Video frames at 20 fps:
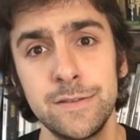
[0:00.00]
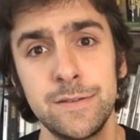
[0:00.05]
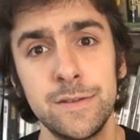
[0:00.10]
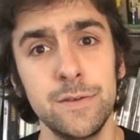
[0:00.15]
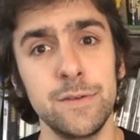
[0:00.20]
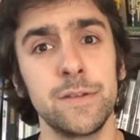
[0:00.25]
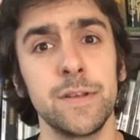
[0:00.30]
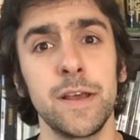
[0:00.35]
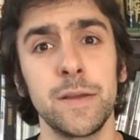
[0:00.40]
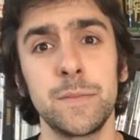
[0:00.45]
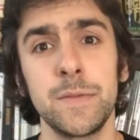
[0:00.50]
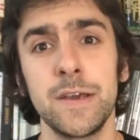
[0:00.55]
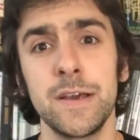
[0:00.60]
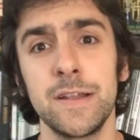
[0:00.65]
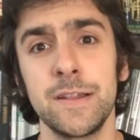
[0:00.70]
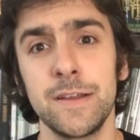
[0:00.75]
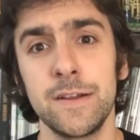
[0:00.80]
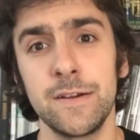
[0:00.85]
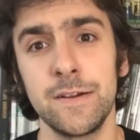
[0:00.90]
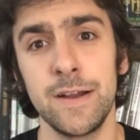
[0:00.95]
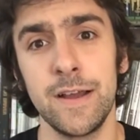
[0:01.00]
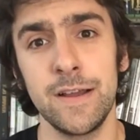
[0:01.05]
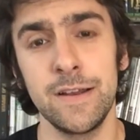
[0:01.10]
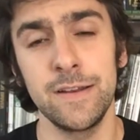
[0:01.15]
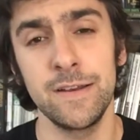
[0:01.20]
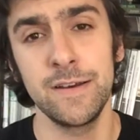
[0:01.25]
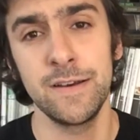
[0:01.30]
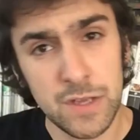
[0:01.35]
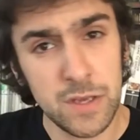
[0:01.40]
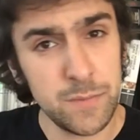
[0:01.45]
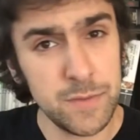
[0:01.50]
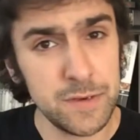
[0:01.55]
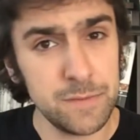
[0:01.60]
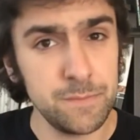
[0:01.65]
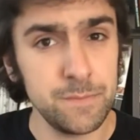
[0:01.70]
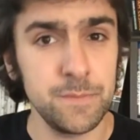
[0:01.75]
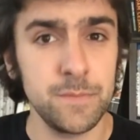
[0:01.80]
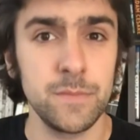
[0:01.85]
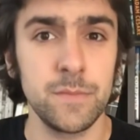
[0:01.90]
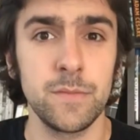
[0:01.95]
dudes like me on the internet.
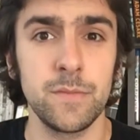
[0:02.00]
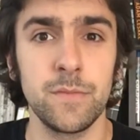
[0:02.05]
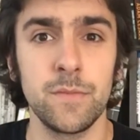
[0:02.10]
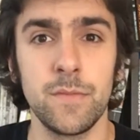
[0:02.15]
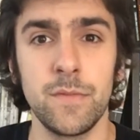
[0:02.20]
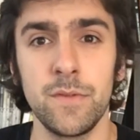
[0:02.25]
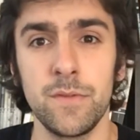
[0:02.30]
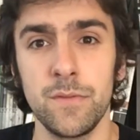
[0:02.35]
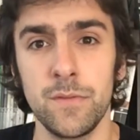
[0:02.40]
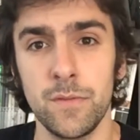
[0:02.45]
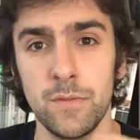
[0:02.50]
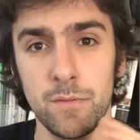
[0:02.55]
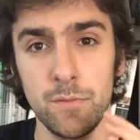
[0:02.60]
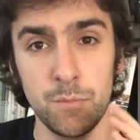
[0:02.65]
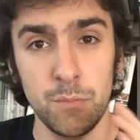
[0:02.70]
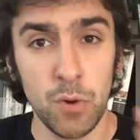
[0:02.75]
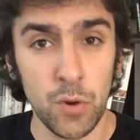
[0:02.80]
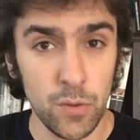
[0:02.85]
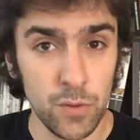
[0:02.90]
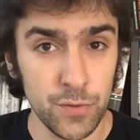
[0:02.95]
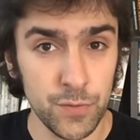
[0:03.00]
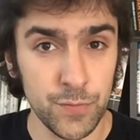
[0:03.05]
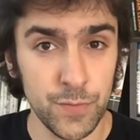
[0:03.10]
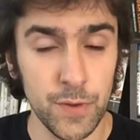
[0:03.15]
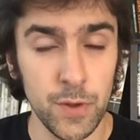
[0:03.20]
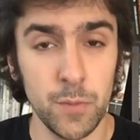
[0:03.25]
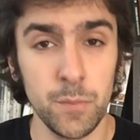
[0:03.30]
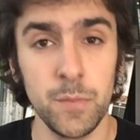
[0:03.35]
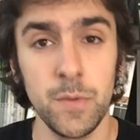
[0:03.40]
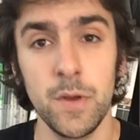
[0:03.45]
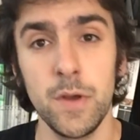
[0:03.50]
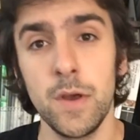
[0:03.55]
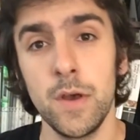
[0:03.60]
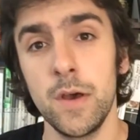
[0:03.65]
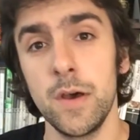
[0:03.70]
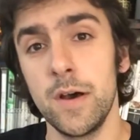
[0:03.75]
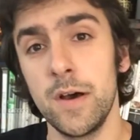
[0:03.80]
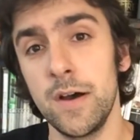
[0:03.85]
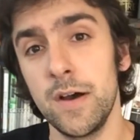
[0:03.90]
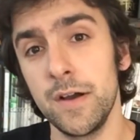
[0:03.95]
Demon, Polish film,
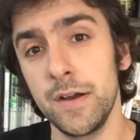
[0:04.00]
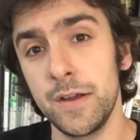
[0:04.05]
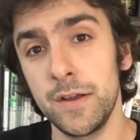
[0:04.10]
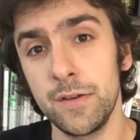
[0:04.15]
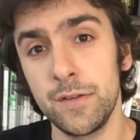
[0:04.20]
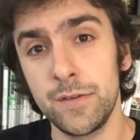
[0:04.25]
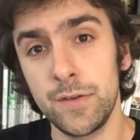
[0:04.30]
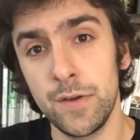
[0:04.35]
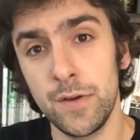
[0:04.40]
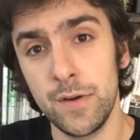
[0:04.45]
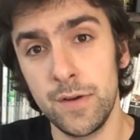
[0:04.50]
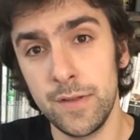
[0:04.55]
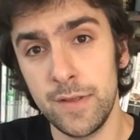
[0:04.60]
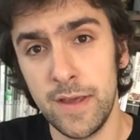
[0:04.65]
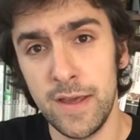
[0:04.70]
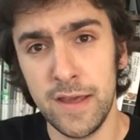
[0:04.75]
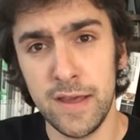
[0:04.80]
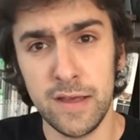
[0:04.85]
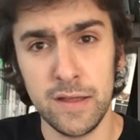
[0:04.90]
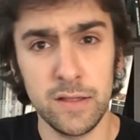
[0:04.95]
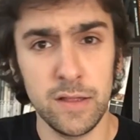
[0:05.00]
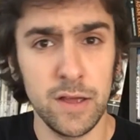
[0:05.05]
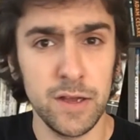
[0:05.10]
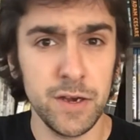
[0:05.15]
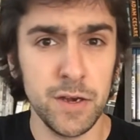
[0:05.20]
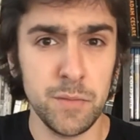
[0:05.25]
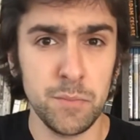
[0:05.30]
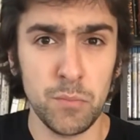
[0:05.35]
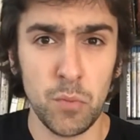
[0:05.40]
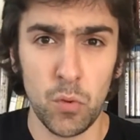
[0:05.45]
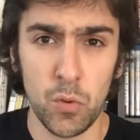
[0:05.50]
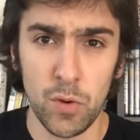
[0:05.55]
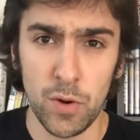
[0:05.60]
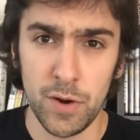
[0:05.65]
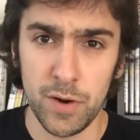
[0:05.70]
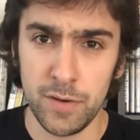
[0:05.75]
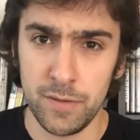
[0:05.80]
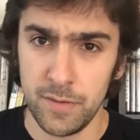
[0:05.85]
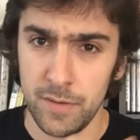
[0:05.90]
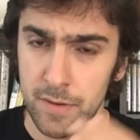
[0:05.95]
concerns a
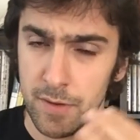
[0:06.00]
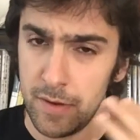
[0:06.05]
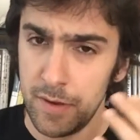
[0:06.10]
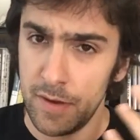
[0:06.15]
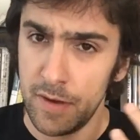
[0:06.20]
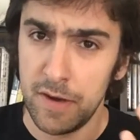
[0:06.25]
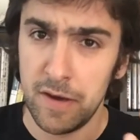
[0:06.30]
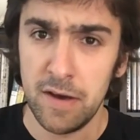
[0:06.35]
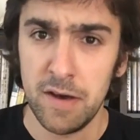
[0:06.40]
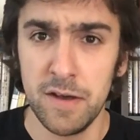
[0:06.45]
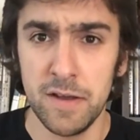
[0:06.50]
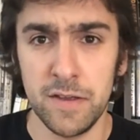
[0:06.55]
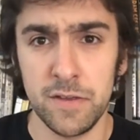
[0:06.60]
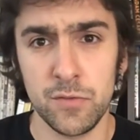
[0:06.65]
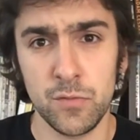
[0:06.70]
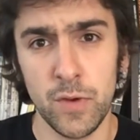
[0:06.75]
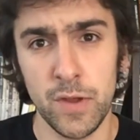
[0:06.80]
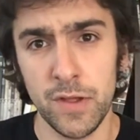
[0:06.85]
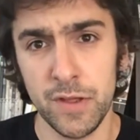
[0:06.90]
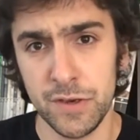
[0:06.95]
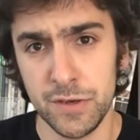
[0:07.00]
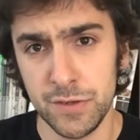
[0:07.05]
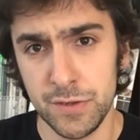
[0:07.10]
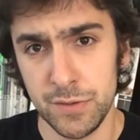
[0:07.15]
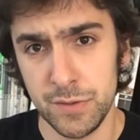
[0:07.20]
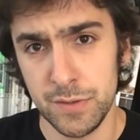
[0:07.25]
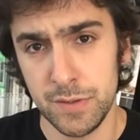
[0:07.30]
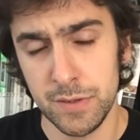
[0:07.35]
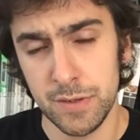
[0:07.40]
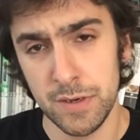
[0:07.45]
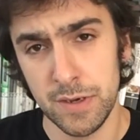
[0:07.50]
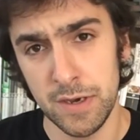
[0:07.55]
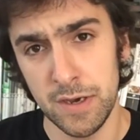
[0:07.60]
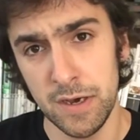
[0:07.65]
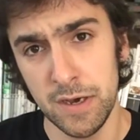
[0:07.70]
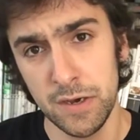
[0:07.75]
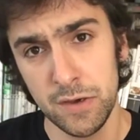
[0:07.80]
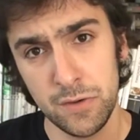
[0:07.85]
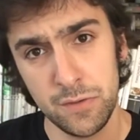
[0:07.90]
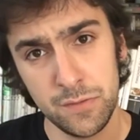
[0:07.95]
London-born Israeli dude
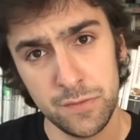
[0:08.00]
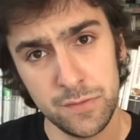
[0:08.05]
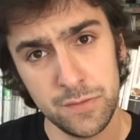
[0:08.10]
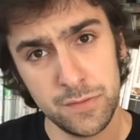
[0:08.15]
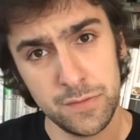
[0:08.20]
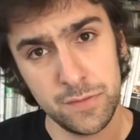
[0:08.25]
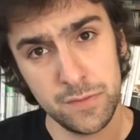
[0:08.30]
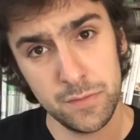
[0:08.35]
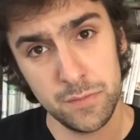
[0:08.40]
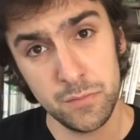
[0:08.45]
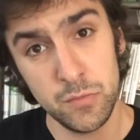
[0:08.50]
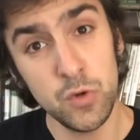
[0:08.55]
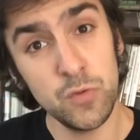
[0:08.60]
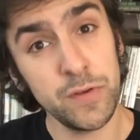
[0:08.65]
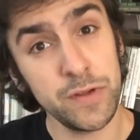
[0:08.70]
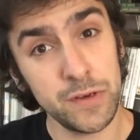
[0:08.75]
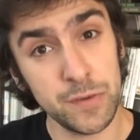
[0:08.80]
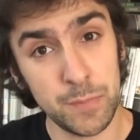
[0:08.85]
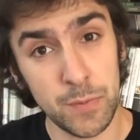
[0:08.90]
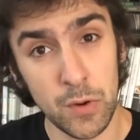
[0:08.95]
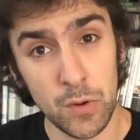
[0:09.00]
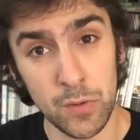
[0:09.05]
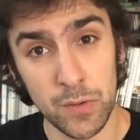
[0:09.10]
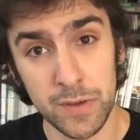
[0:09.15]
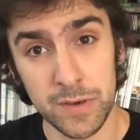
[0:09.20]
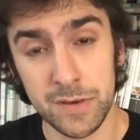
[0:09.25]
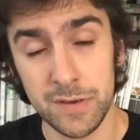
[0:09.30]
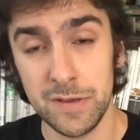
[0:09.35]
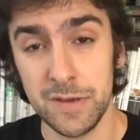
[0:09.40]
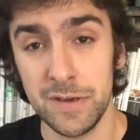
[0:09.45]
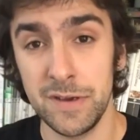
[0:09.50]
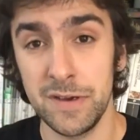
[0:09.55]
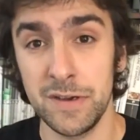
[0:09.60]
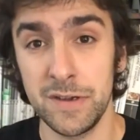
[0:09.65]
who's moving to Poland,